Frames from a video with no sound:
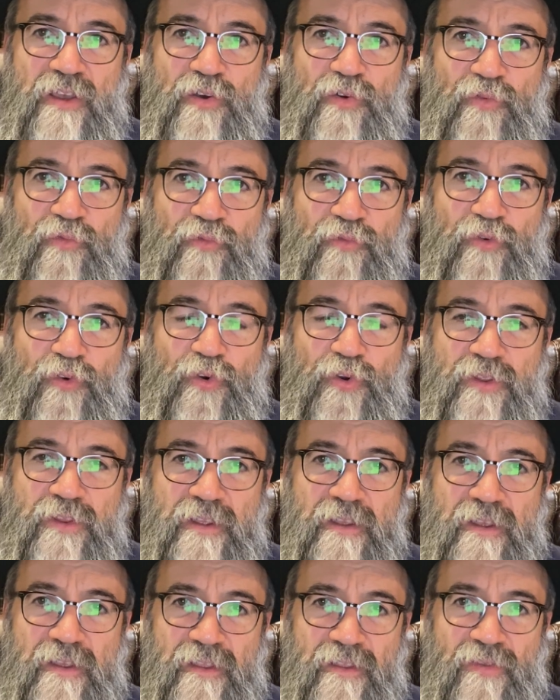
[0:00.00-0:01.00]

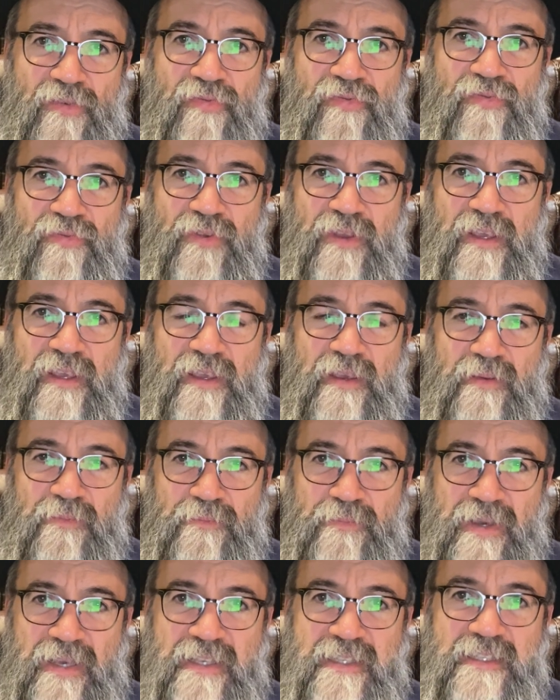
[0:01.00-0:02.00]
43
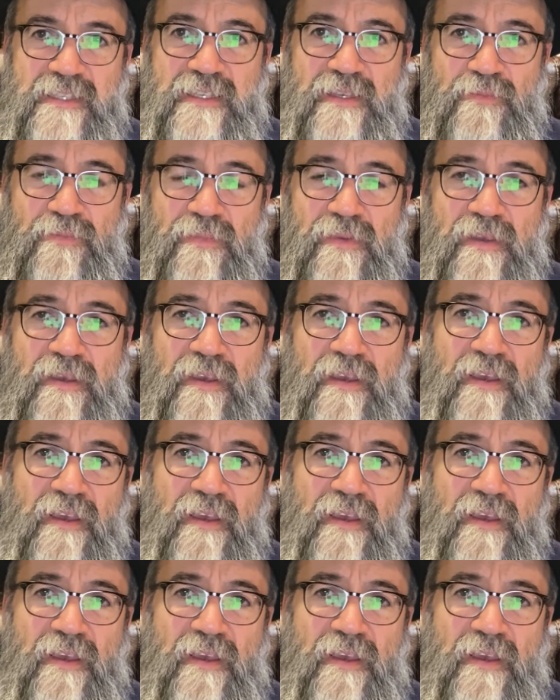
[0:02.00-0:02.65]
beitzim,